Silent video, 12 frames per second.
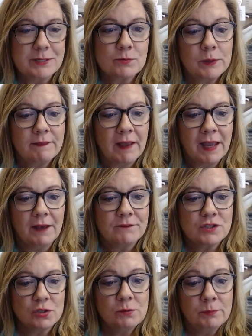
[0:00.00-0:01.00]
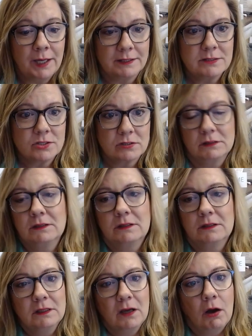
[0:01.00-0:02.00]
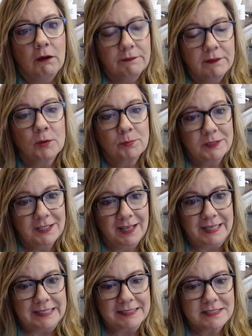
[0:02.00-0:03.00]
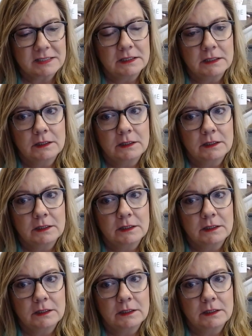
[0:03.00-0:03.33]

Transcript: is when they have too much on their plate.